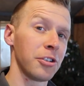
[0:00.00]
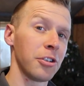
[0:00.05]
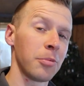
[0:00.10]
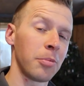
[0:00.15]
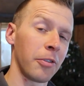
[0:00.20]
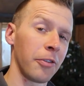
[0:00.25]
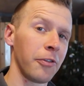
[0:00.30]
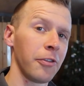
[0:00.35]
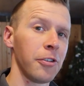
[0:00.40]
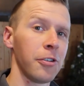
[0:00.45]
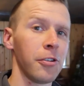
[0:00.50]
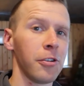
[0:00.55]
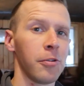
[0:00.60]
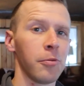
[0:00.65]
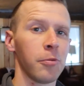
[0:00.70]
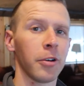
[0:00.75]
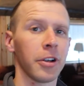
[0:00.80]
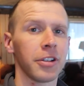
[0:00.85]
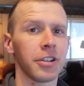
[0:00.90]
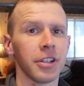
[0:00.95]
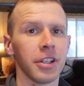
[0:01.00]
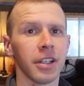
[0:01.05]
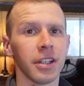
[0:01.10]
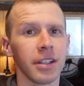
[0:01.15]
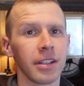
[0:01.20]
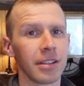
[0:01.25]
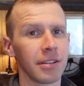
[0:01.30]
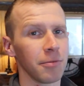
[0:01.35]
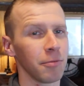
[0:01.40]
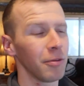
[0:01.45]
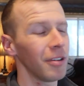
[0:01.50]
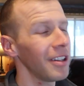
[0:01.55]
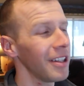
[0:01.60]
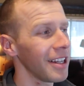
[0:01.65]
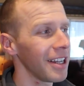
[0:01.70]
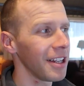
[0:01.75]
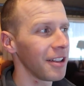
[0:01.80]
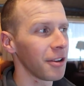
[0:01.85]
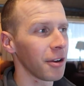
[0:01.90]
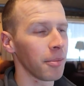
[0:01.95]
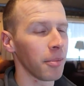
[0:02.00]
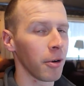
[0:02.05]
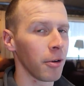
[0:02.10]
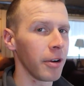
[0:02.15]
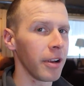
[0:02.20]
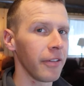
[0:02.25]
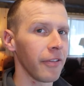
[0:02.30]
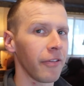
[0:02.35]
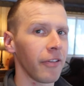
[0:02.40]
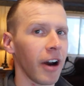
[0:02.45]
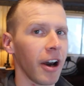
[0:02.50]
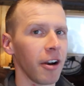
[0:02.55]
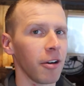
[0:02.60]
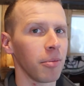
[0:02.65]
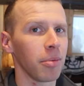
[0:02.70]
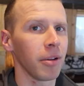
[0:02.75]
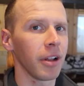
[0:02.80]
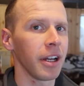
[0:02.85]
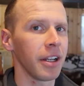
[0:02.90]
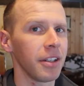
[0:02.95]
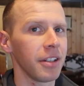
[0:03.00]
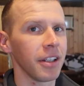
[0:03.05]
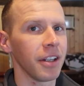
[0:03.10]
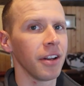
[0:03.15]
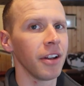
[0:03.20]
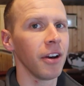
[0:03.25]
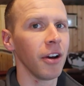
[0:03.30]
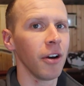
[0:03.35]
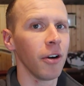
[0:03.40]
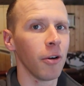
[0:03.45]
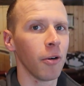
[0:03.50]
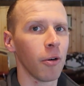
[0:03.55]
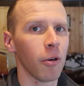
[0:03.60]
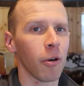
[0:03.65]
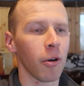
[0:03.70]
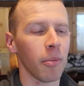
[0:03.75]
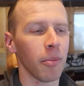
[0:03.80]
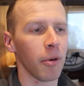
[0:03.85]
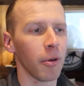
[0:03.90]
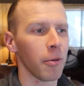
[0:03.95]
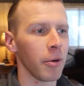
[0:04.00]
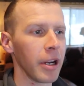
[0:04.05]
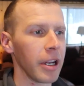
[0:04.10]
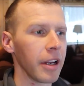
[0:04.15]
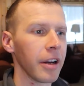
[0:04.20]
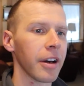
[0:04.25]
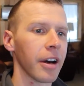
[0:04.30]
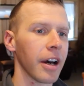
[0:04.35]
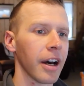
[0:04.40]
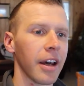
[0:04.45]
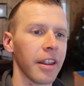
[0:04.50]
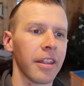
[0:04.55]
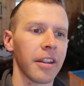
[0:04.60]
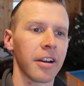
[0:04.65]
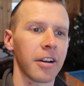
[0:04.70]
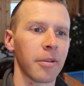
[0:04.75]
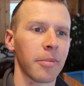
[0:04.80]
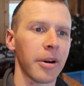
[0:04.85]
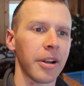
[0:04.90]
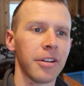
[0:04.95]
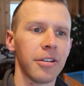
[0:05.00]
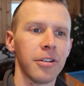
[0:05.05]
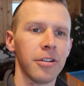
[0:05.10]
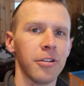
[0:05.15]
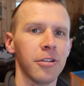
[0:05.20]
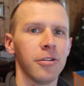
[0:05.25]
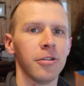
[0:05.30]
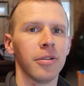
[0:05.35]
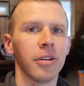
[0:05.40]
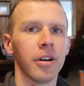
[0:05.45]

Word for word: super food, which is really either marine phytoplankton or moringa, I think are my two